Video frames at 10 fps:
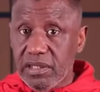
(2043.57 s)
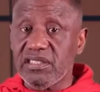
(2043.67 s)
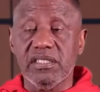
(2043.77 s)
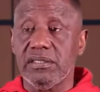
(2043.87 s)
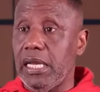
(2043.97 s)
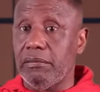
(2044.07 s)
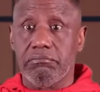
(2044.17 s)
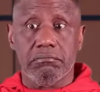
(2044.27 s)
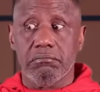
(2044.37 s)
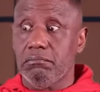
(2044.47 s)
This is
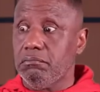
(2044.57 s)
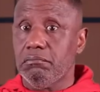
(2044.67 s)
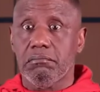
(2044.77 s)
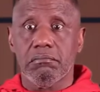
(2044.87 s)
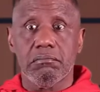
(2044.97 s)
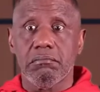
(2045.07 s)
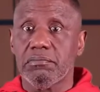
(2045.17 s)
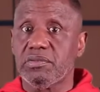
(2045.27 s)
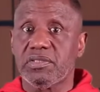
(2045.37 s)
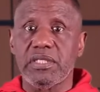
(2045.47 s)
not
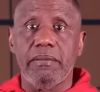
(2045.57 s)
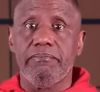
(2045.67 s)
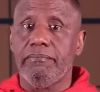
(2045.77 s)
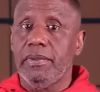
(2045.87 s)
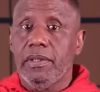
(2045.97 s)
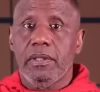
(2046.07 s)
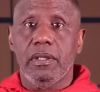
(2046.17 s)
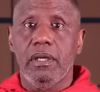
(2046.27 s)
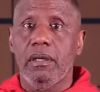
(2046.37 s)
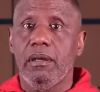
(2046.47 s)
some
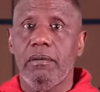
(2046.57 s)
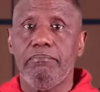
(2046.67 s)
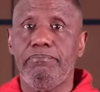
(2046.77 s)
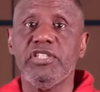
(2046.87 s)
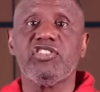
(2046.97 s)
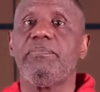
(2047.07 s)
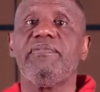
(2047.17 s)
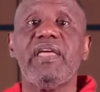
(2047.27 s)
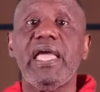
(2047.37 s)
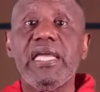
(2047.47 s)

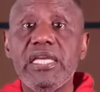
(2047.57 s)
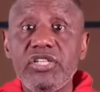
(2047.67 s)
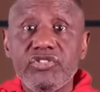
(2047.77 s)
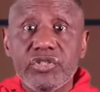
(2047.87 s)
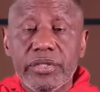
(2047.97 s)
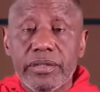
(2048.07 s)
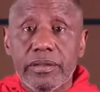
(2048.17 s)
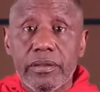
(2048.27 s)
bishop of the age.